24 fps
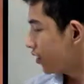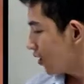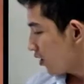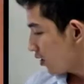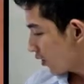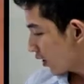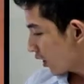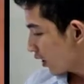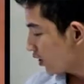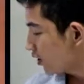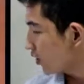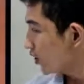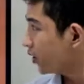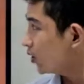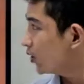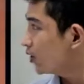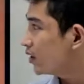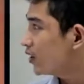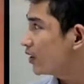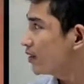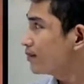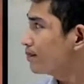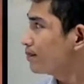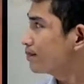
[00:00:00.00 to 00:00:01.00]
Okay,
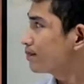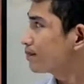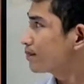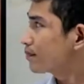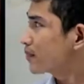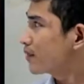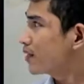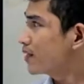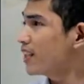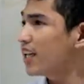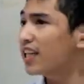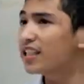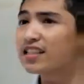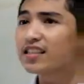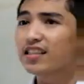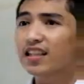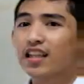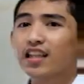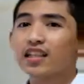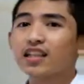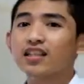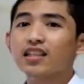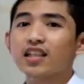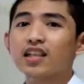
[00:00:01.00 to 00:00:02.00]
so that's
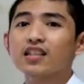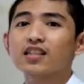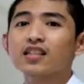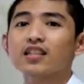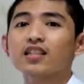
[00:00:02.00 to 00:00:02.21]
it.